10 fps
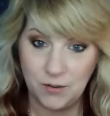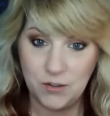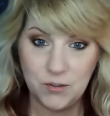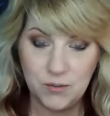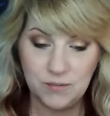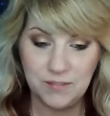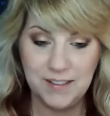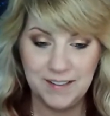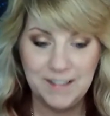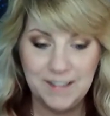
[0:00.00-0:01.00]
you
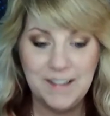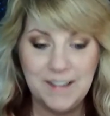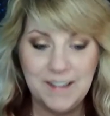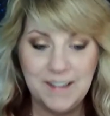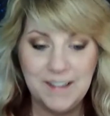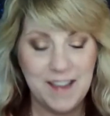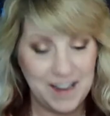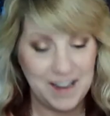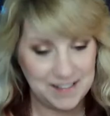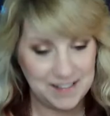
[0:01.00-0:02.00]

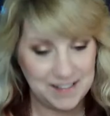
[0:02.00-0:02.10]
exactly